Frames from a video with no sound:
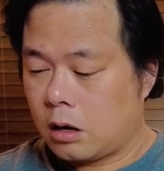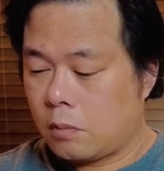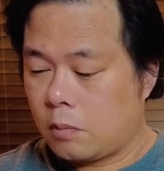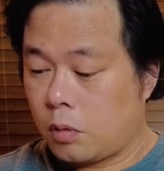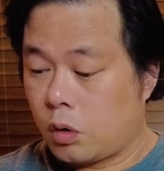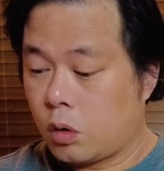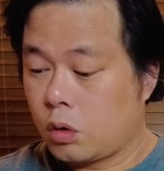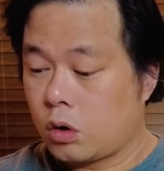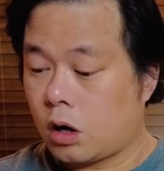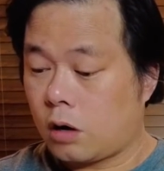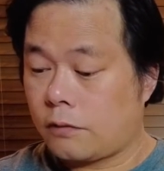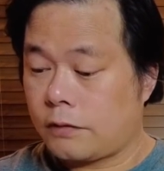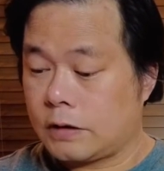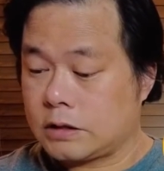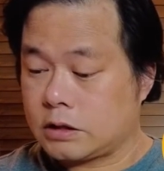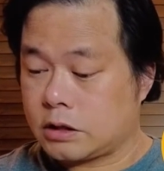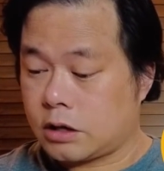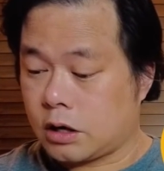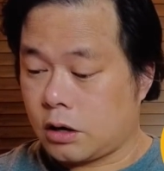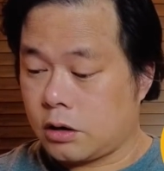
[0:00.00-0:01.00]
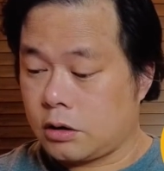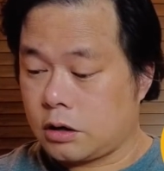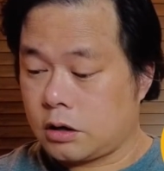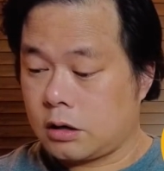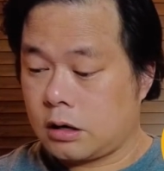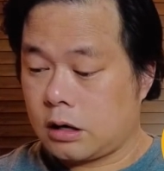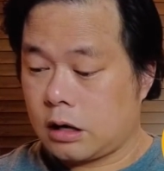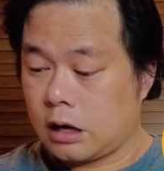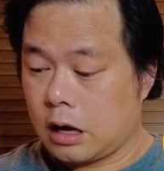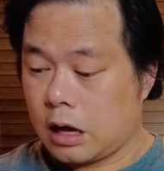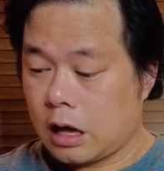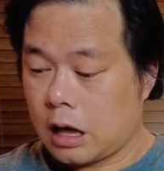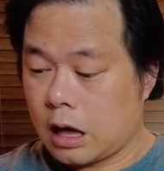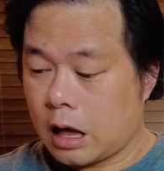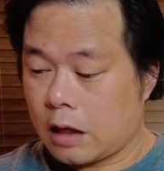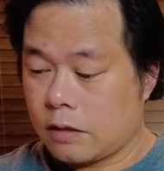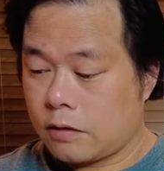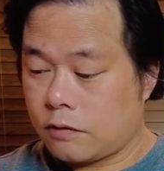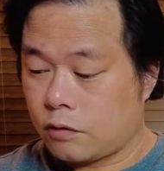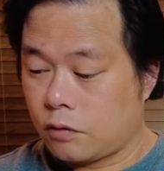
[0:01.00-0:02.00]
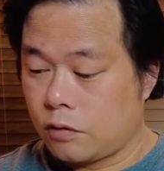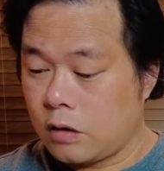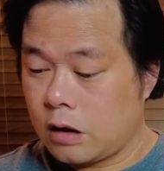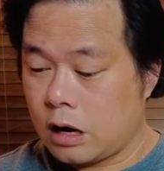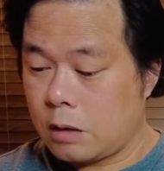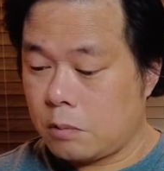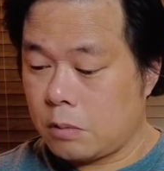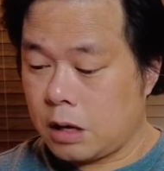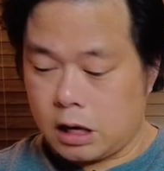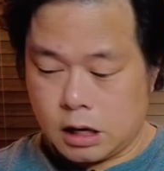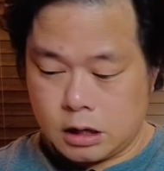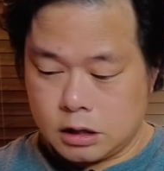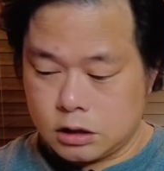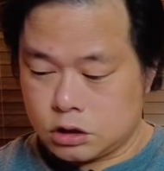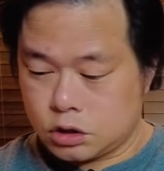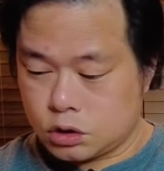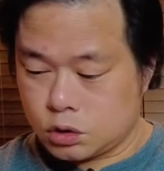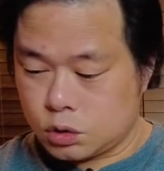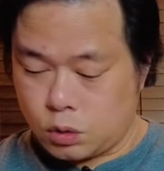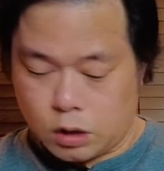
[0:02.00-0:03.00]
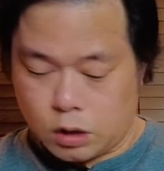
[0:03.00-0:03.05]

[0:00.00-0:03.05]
pulled off his coat, and threw him into